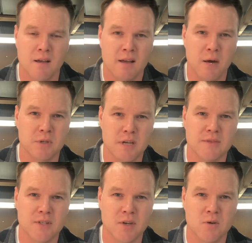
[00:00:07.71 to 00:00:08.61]
I would love
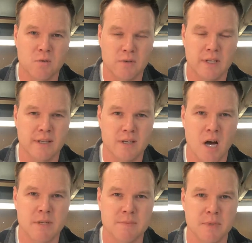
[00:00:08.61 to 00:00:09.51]
to know in the
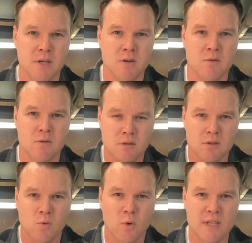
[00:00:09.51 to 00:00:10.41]
comments below,
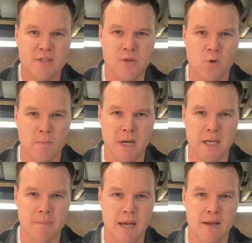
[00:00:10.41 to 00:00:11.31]
what is in your
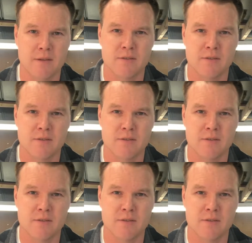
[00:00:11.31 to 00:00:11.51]
bike bag?